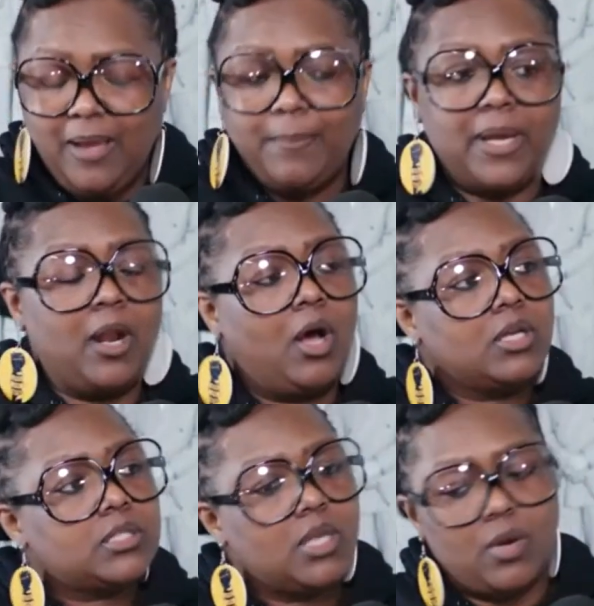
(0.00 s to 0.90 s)
But
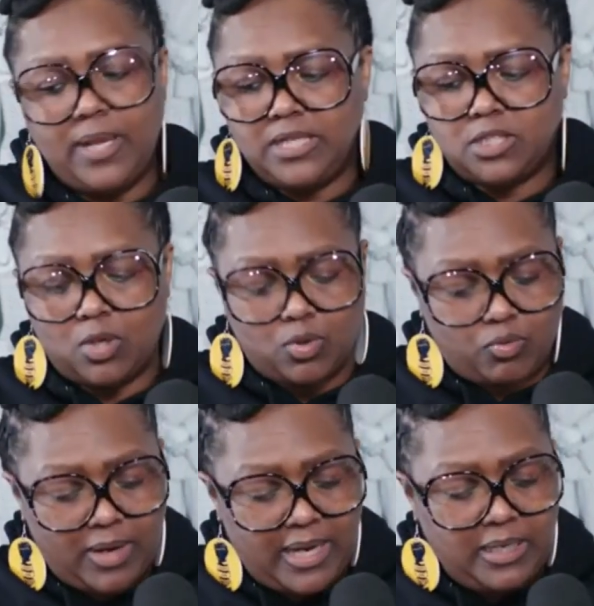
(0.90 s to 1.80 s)
also, it's so
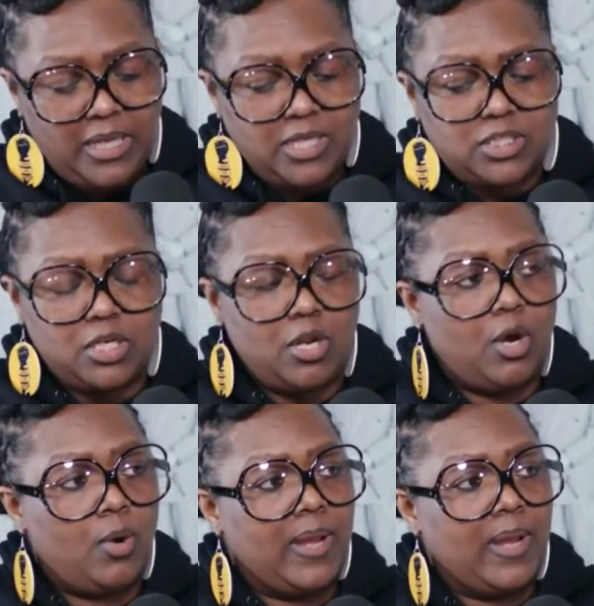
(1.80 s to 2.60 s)
great to know